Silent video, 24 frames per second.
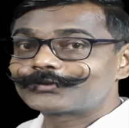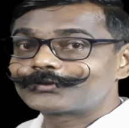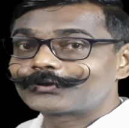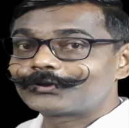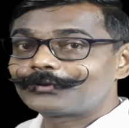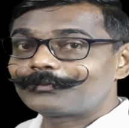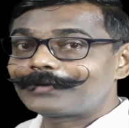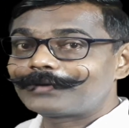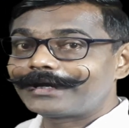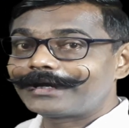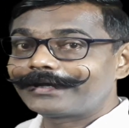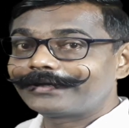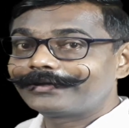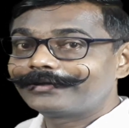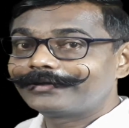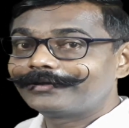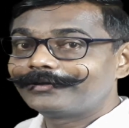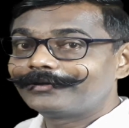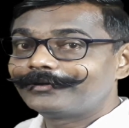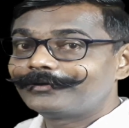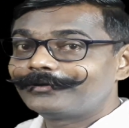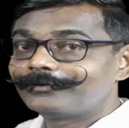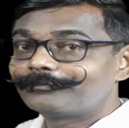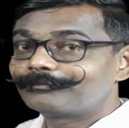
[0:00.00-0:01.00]
zero y
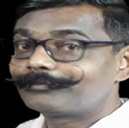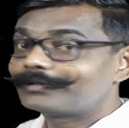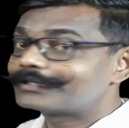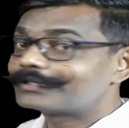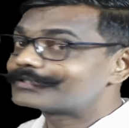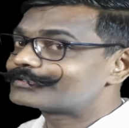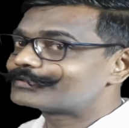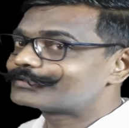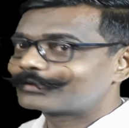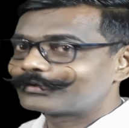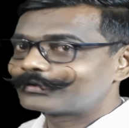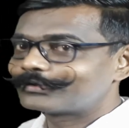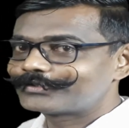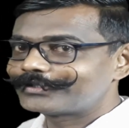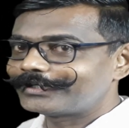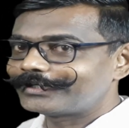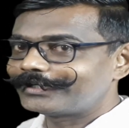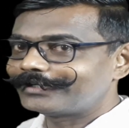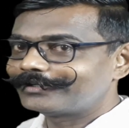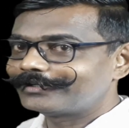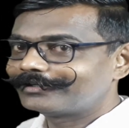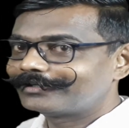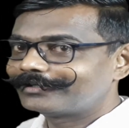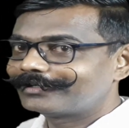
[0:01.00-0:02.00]
plus zero
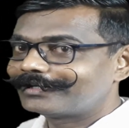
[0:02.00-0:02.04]
z.